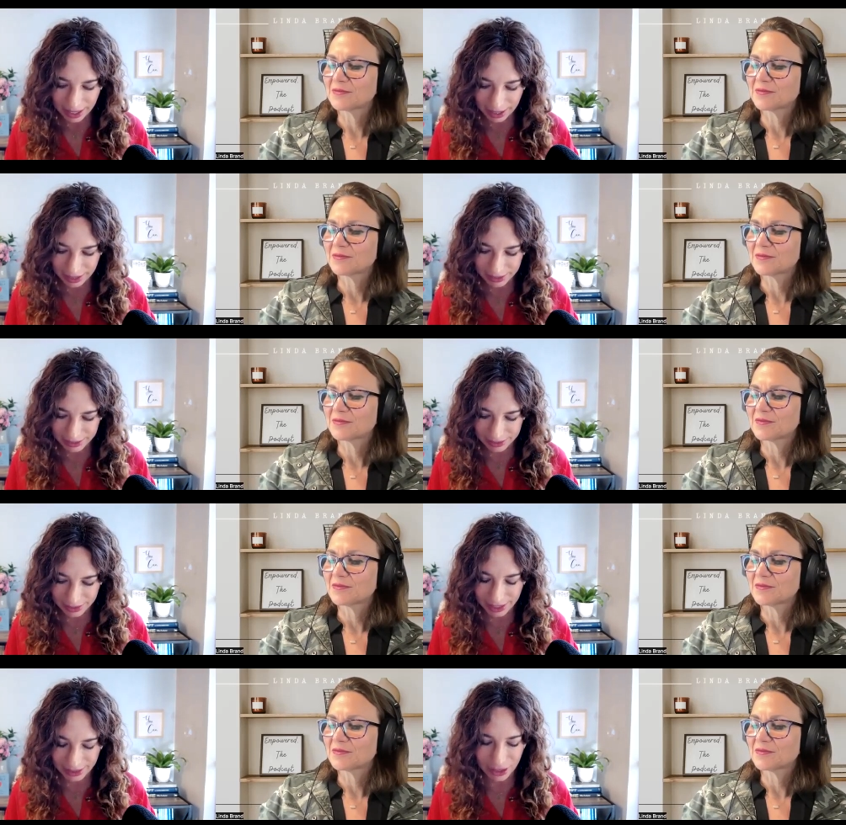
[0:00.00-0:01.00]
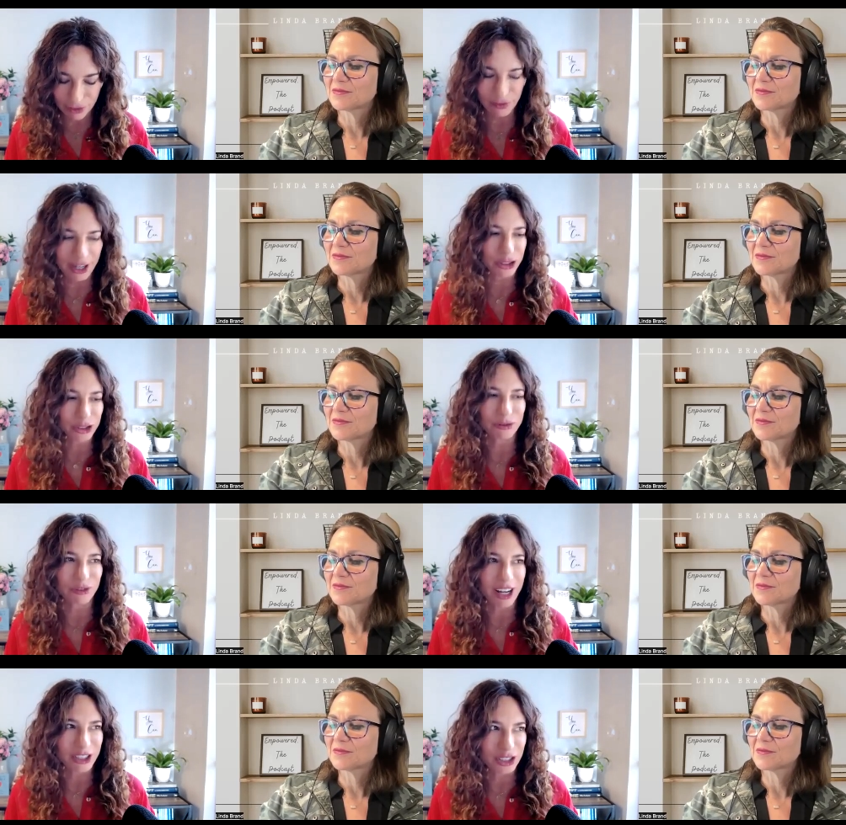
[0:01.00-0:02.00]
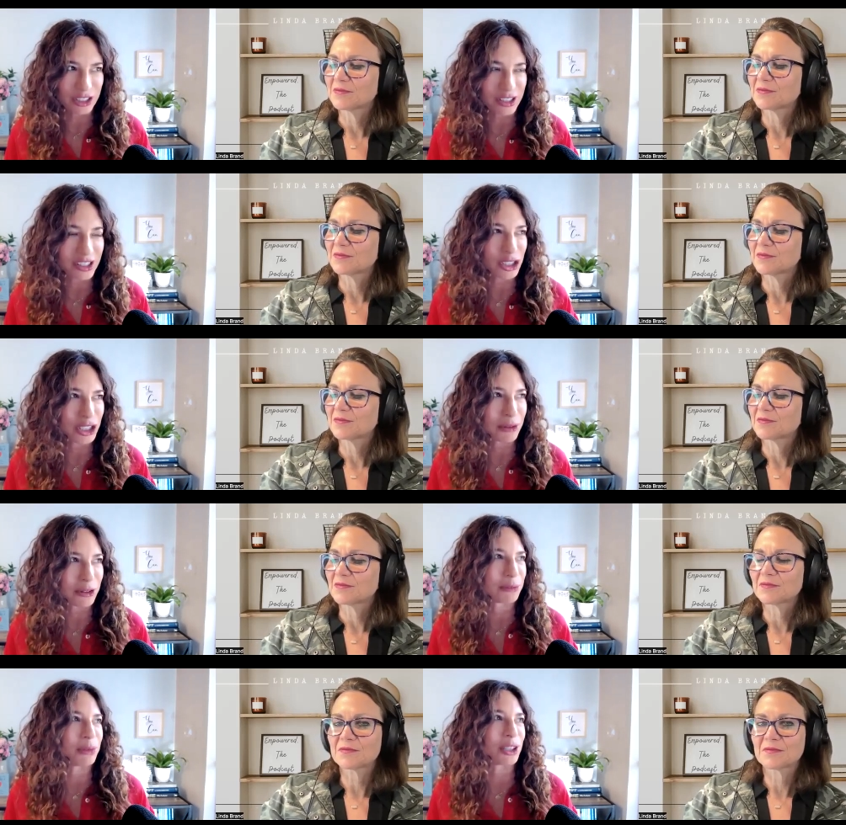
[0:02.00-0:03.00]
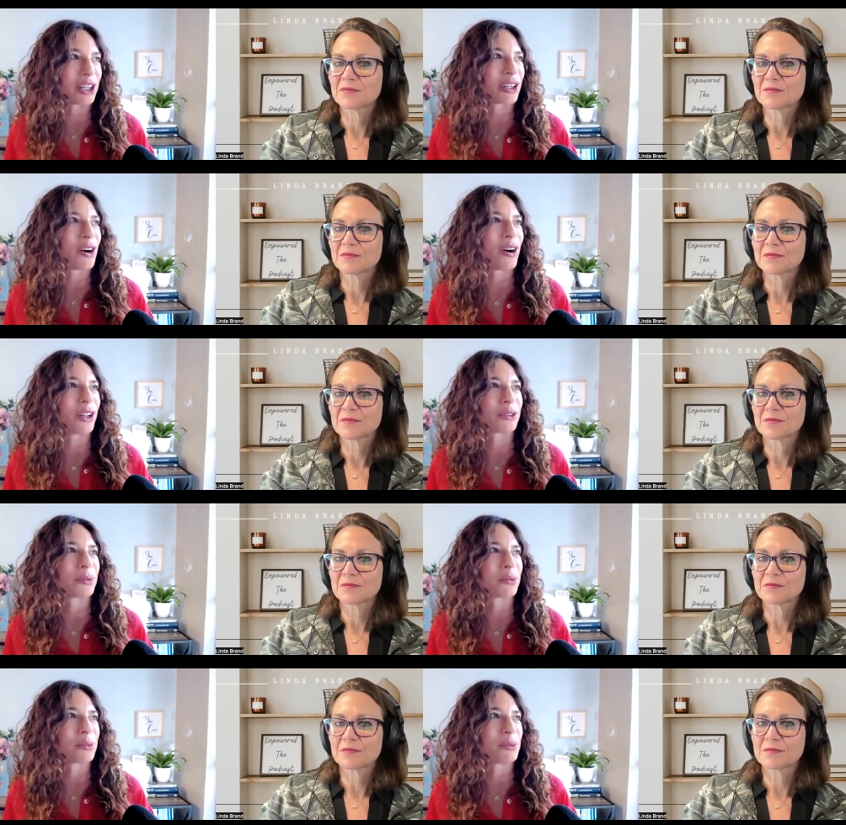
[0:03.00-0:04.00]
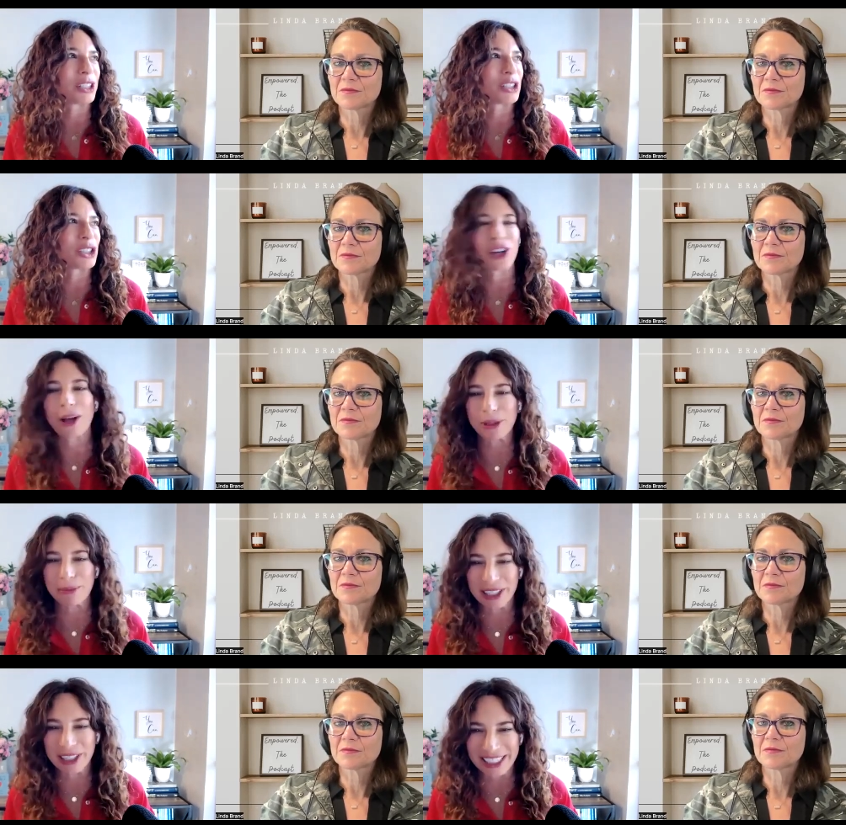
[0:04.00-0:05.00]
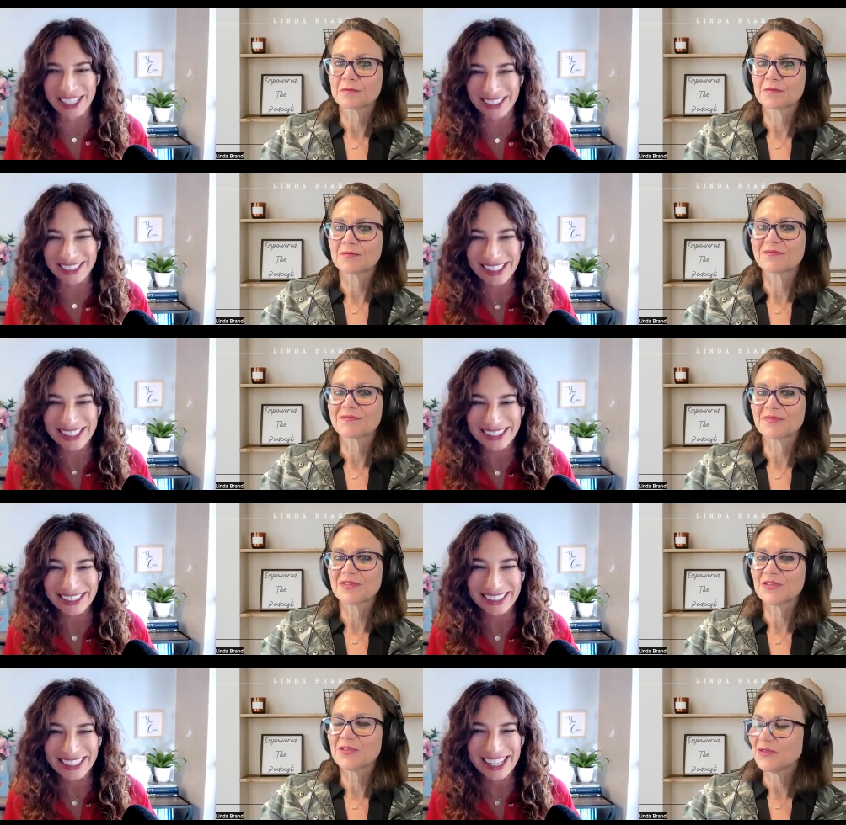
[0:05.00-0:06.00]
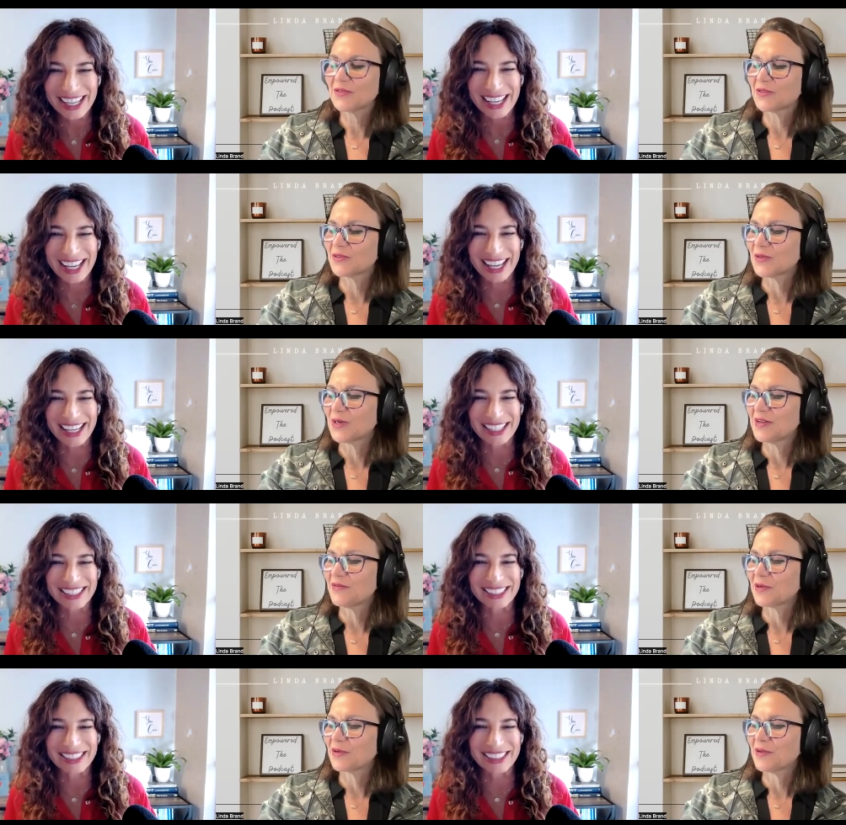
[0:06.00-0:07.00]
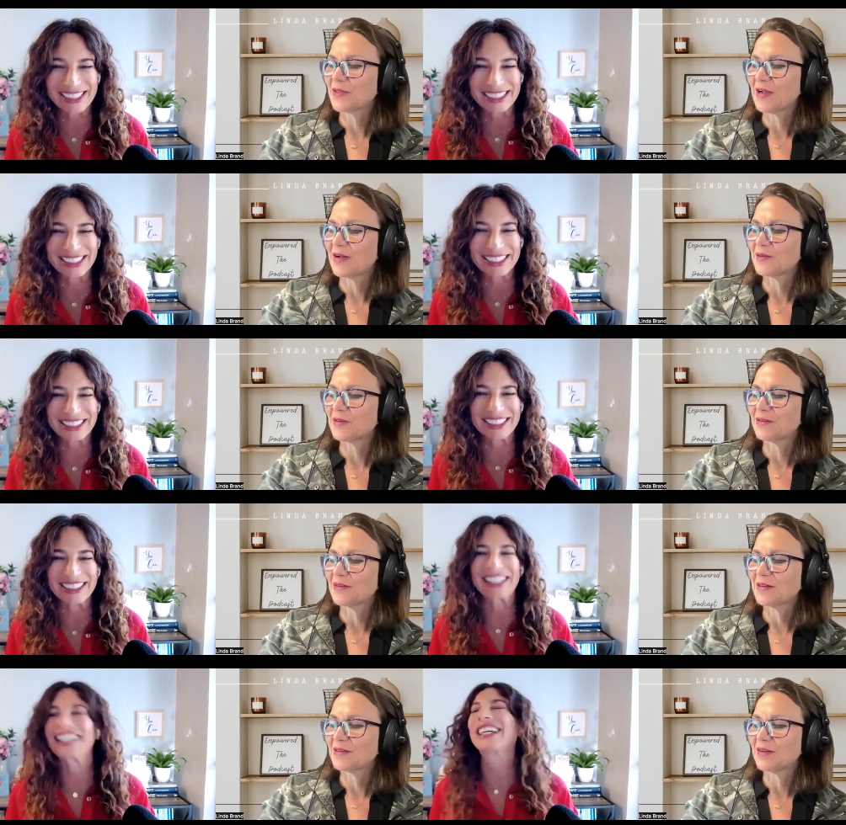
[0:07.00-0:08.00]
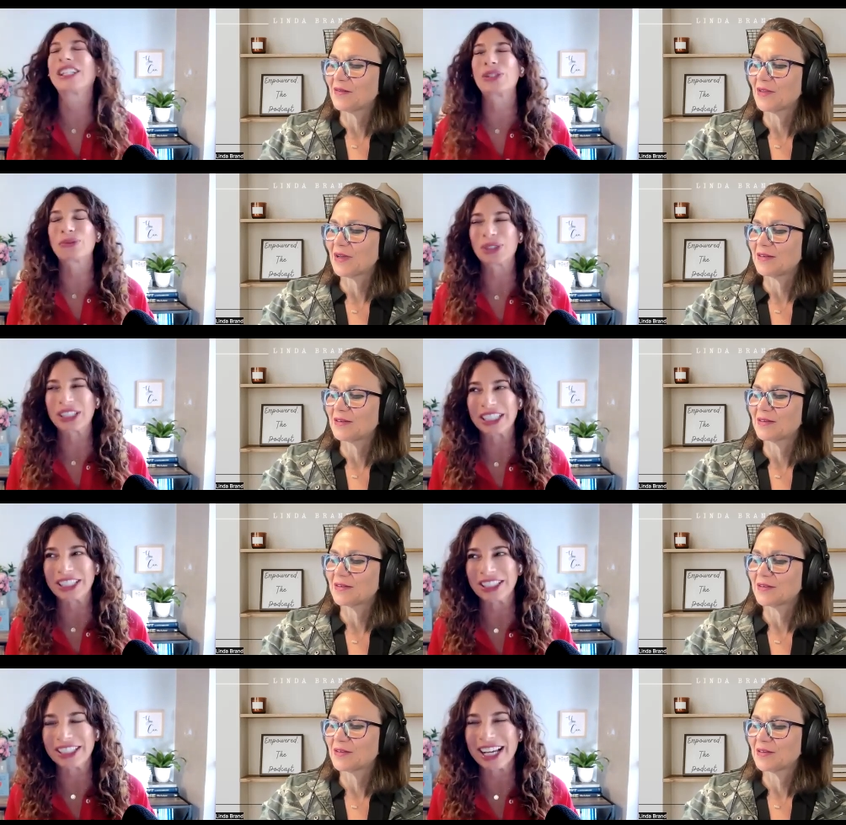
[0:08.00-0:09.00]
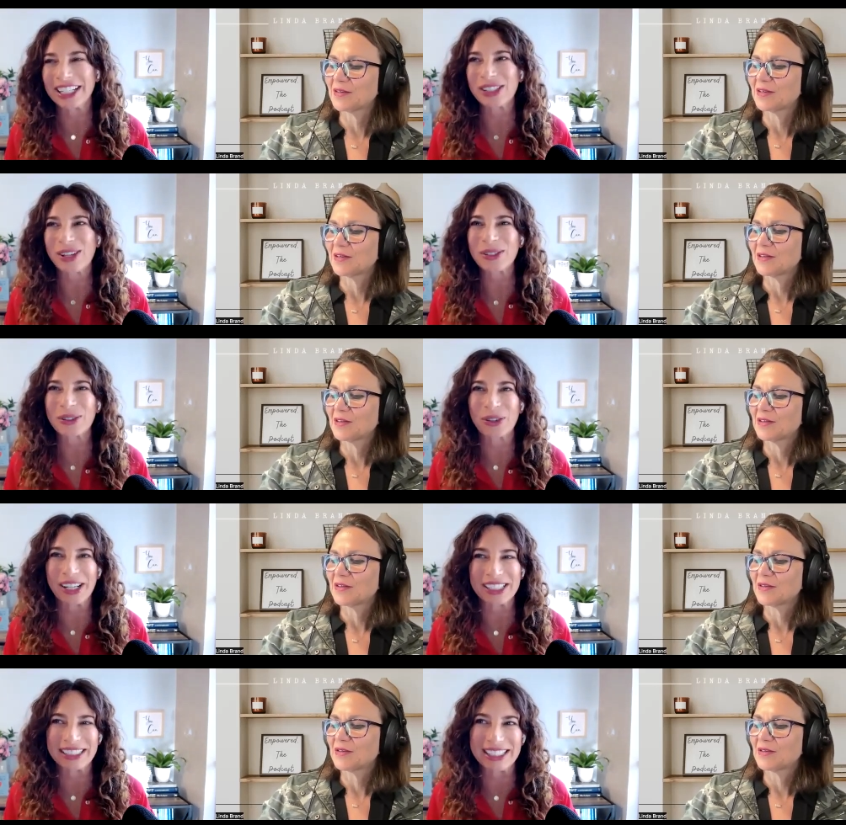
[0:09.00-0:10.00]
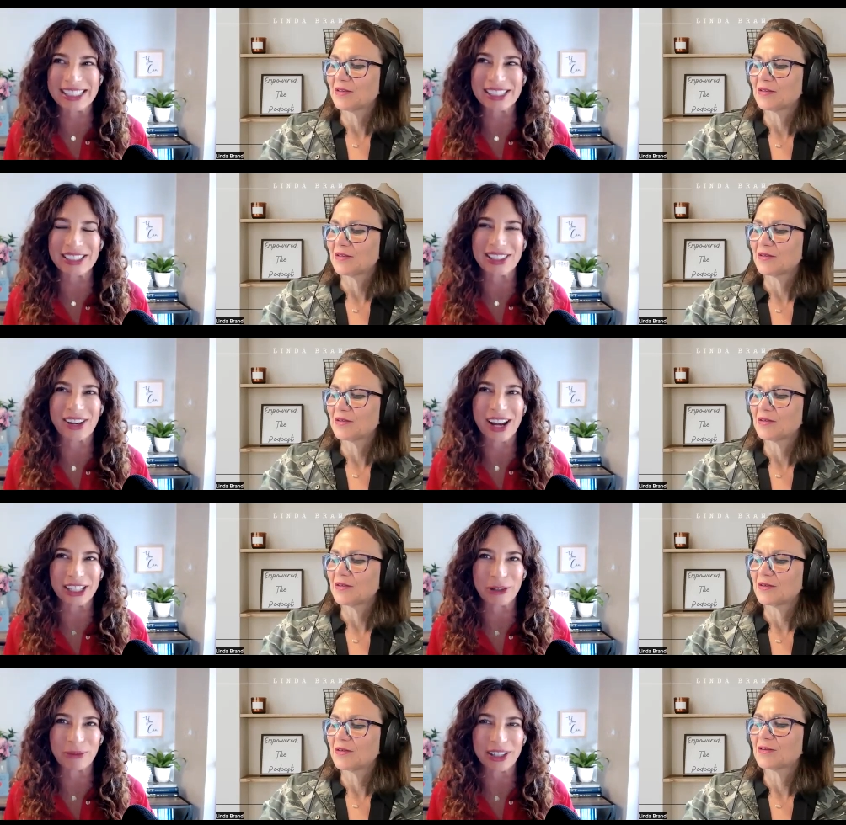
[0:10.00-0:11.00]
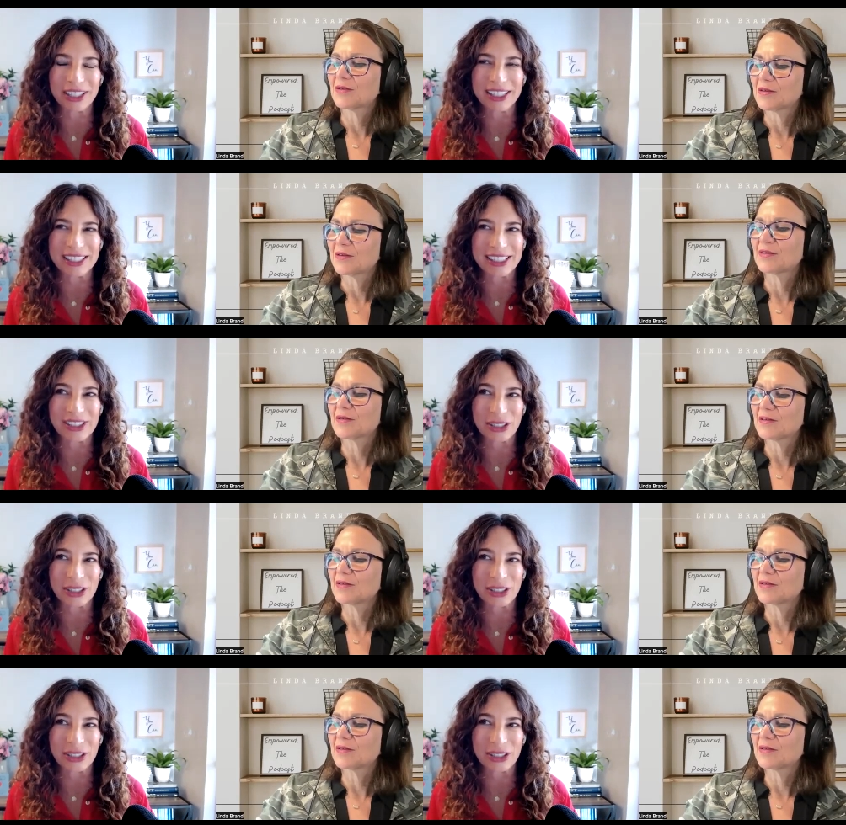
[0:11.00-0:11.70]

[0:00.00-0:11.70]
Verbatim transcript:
Speaker 1: and I love Rachel Rogers. She wrote a book called We Should All Be Millionaires.
Speaker 2: Ooh, and I never heard of that one. I that's that. really
Speaker 1: good. And it's also great to listen to the audiobook because it's